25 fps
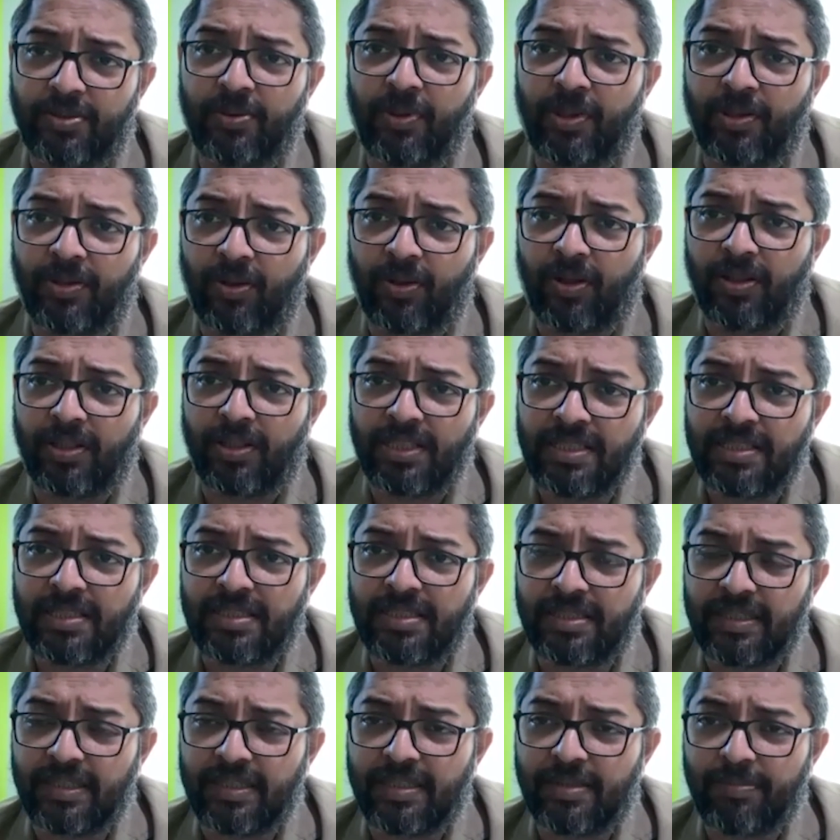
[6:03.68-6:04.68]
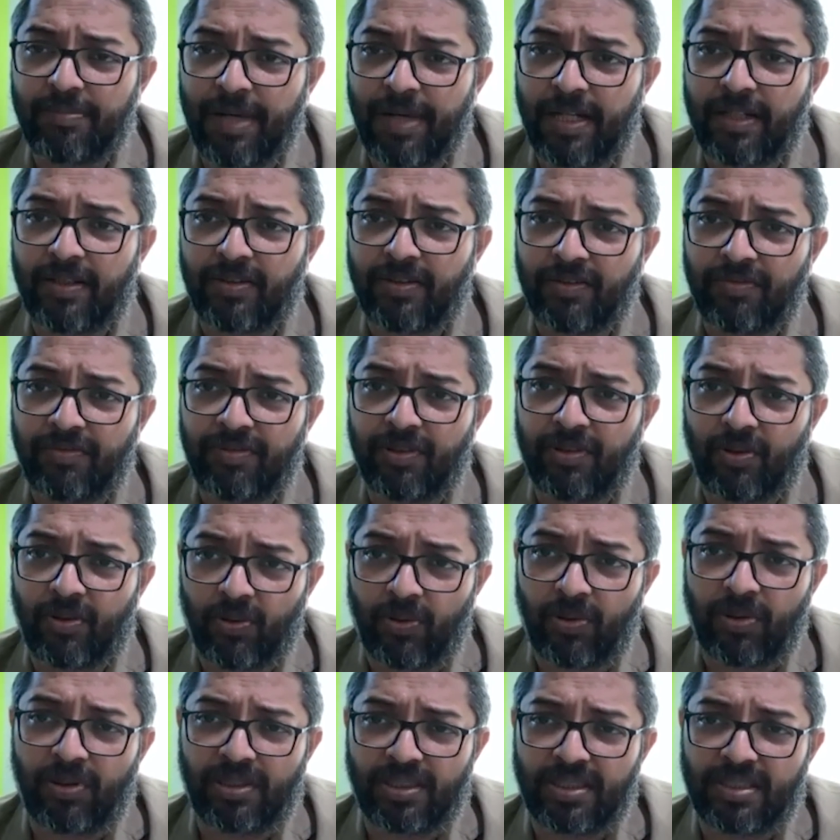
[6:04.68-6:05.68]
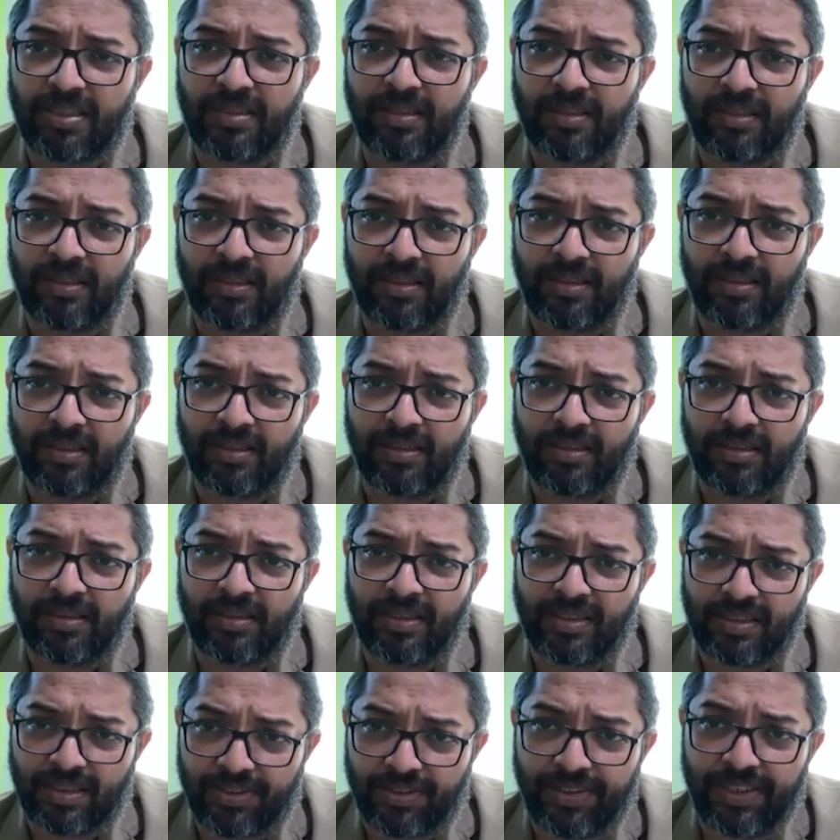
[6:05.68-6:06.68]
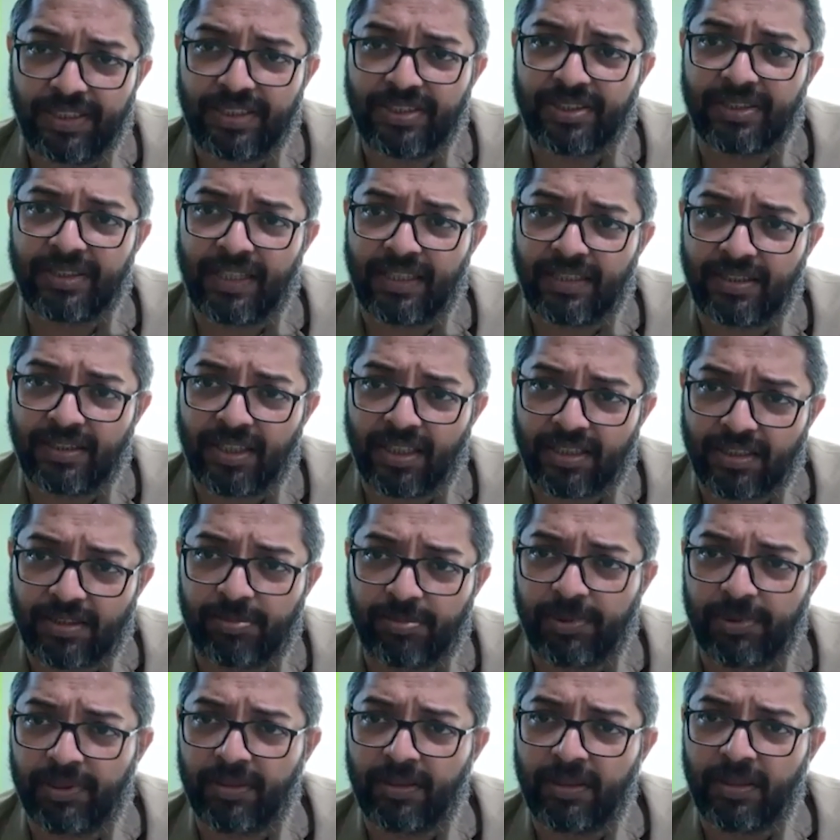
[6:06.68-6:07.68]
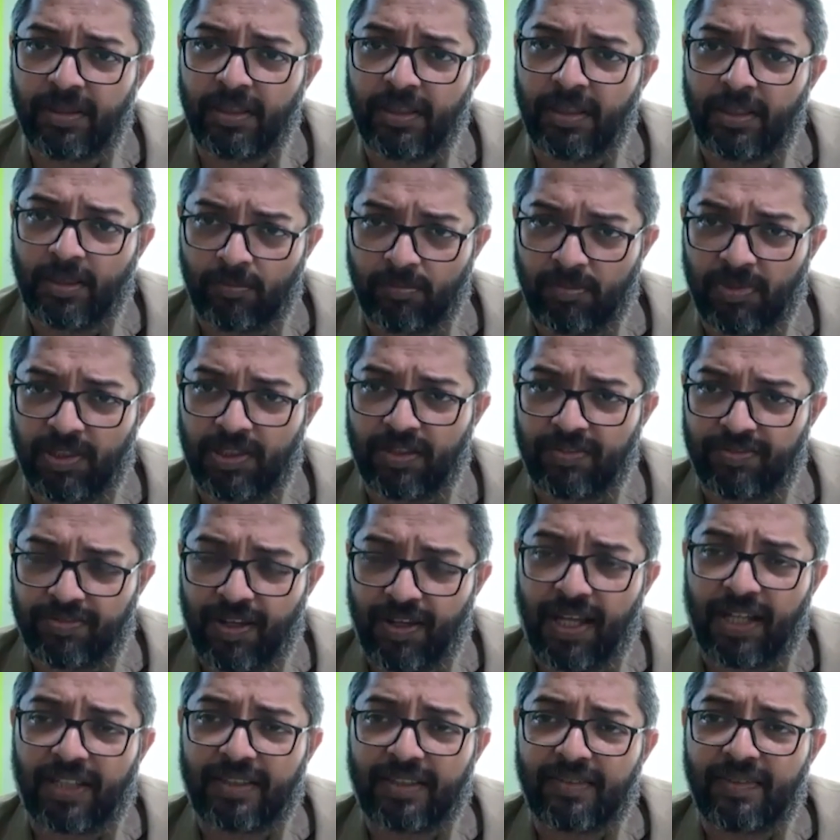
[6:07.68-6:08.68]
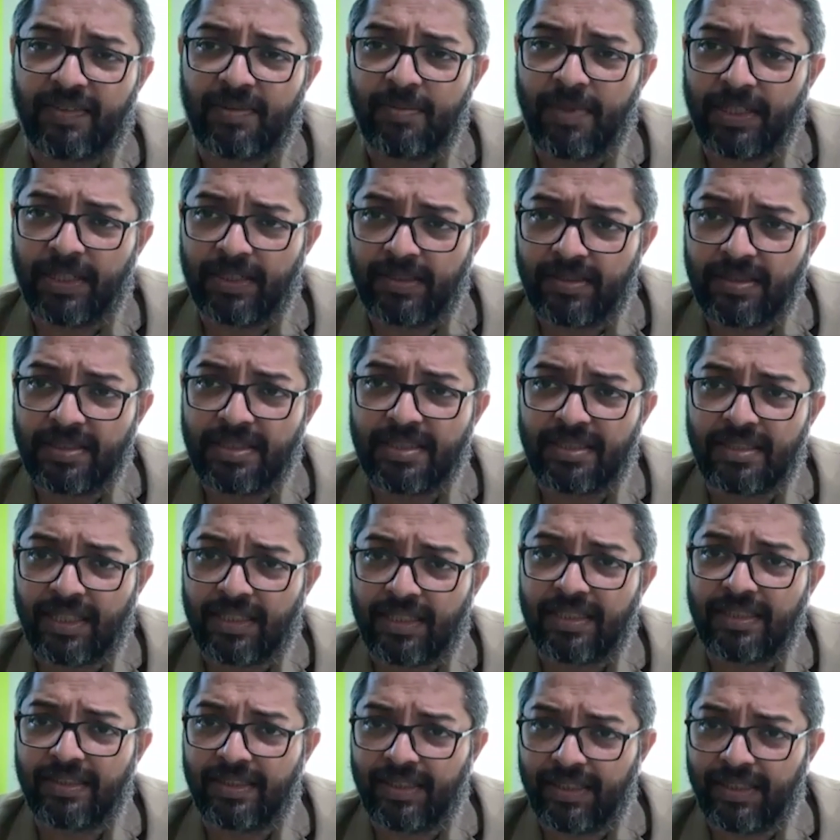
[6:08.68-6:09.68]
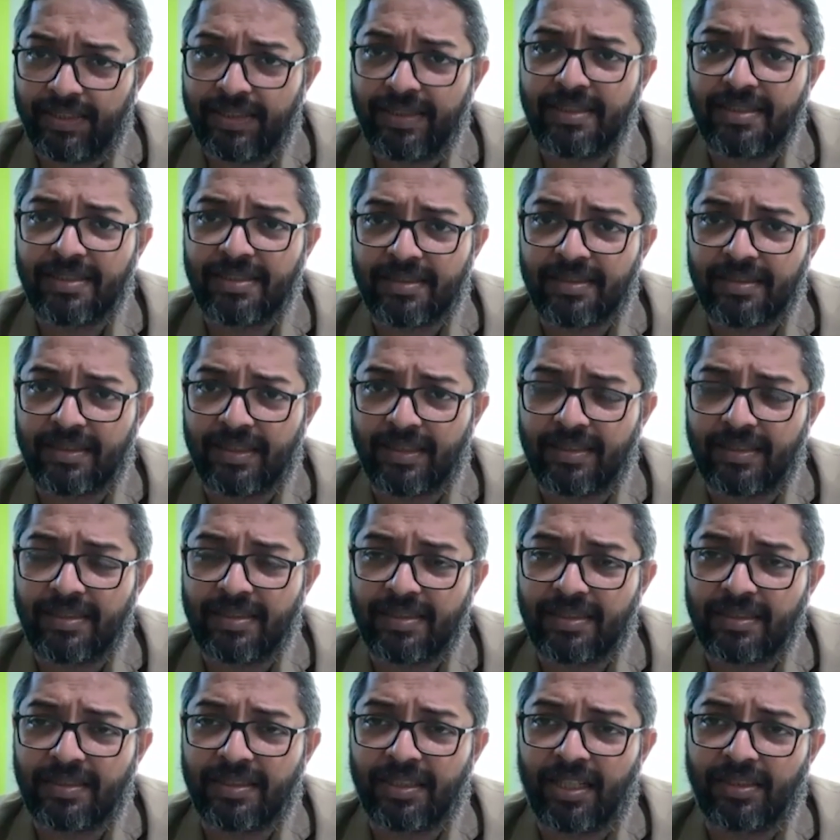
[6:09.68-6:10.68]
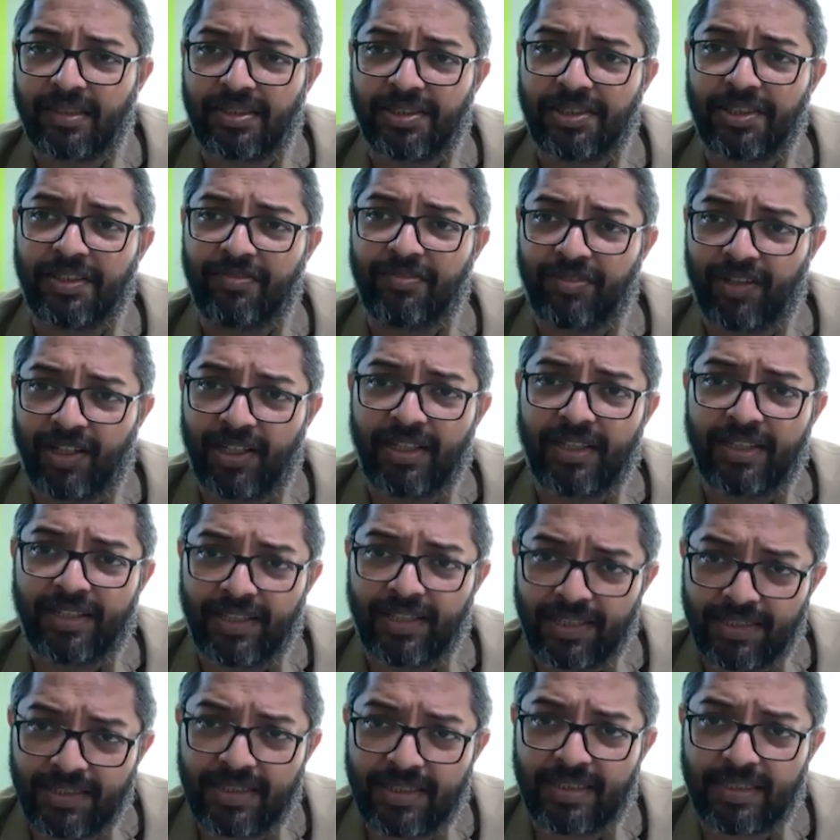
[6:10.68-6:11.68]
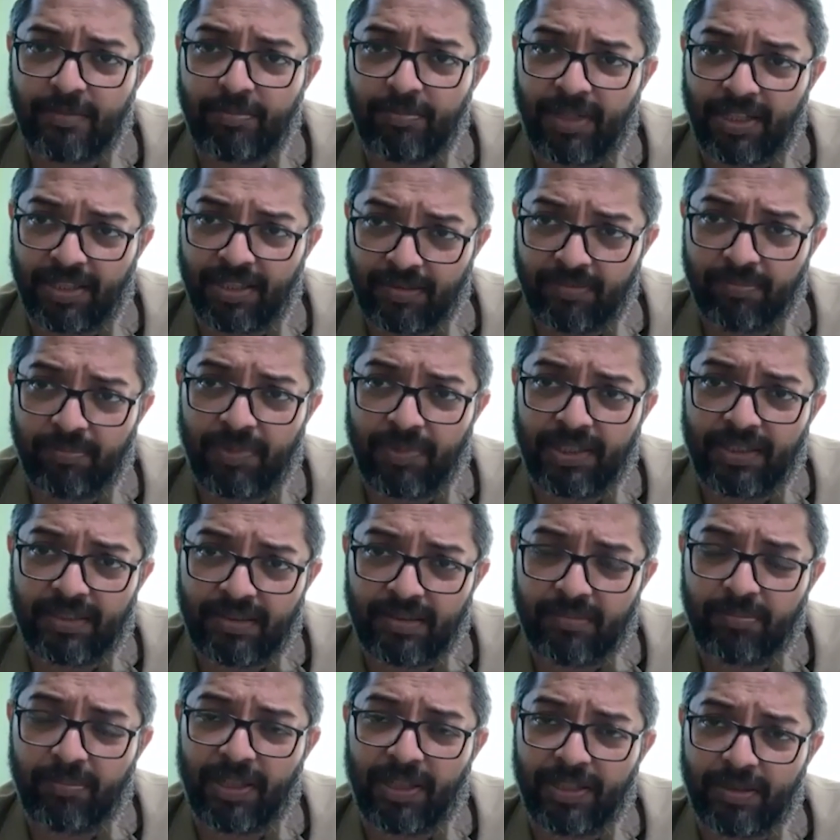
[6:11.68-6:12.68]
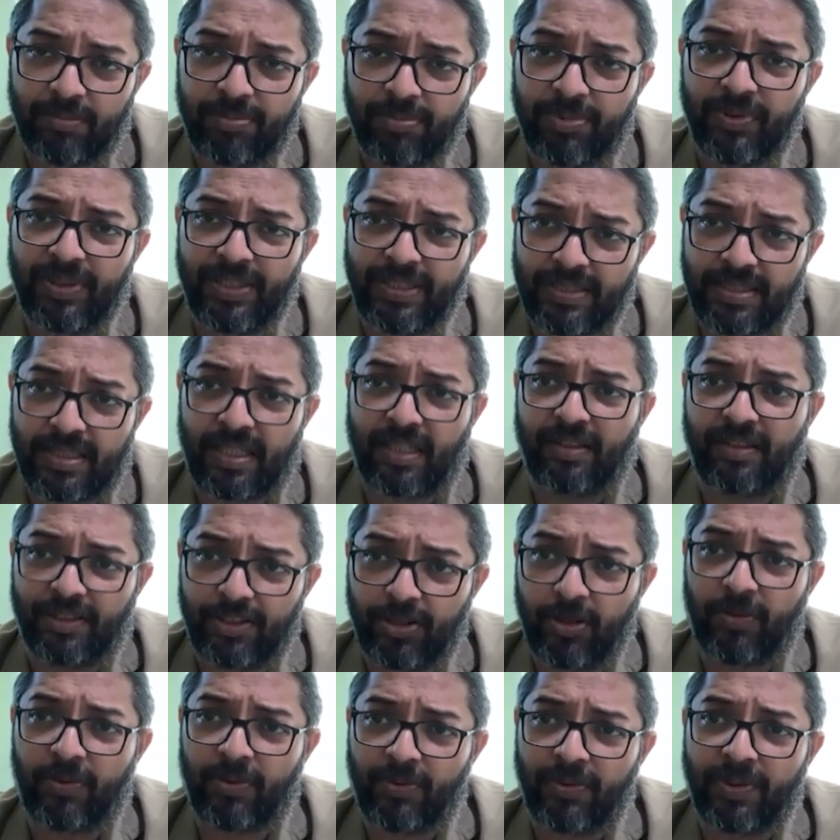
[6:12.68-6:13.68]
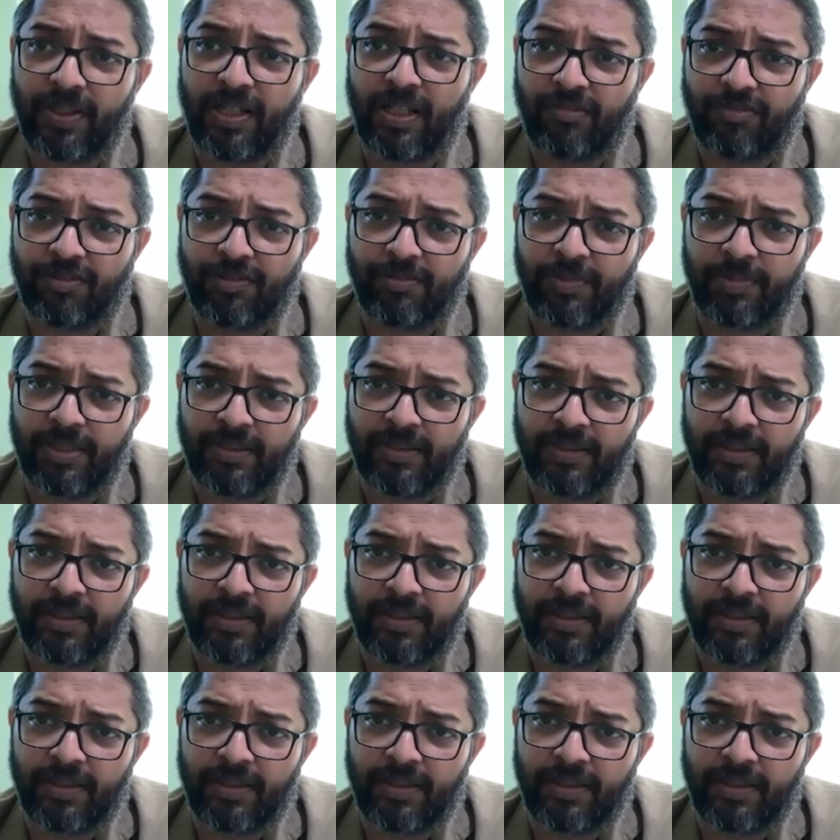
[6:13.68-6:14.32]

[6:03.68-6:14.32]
true or not is a matter of a court's discretion and judgment. But the fact of the matter is that there is a charge sheet filed against him by the police under your own government.